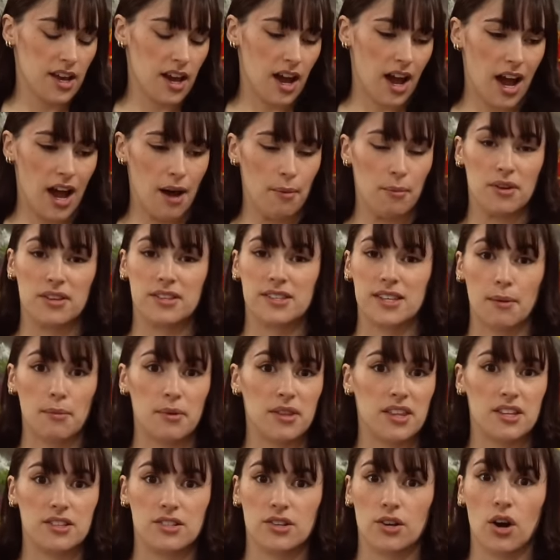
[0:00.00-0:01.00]
Some of
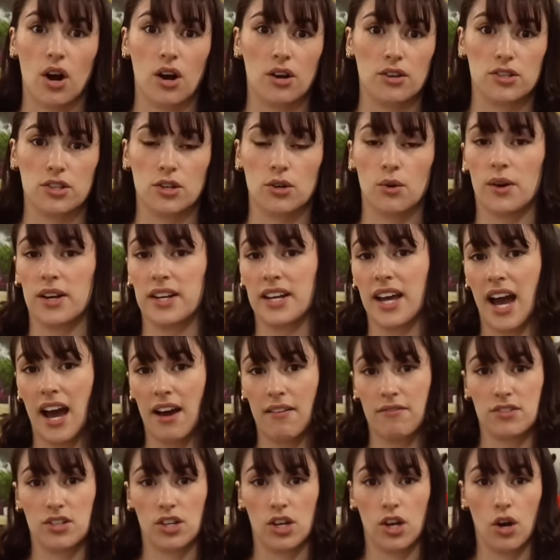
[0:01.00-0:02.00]
these are also going to
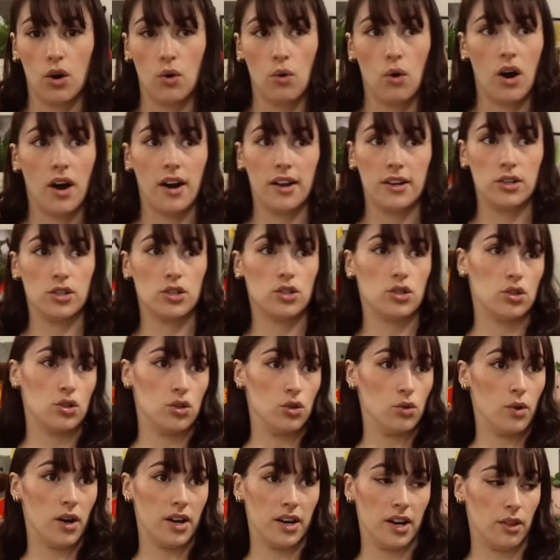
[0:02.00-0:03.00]
have to go
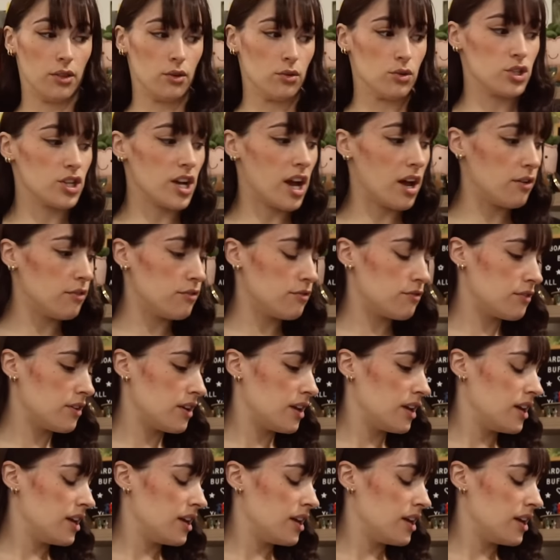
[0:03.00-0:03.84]
onto another shelf